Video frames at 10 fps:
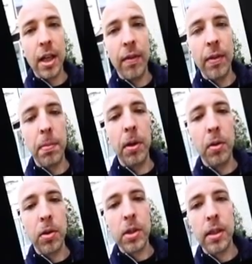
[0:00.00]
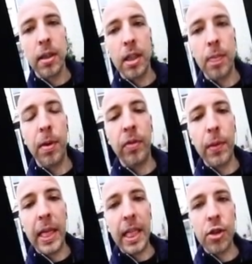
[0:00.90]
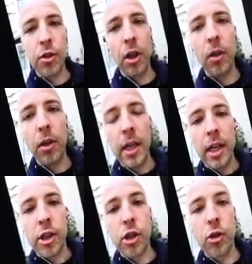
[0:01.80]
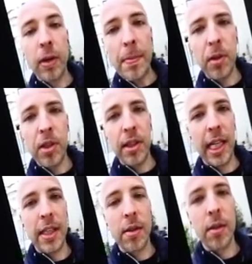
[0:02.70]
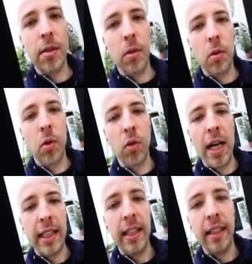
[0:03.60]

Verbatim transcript: of the post from the intro, scraper sites were ranking.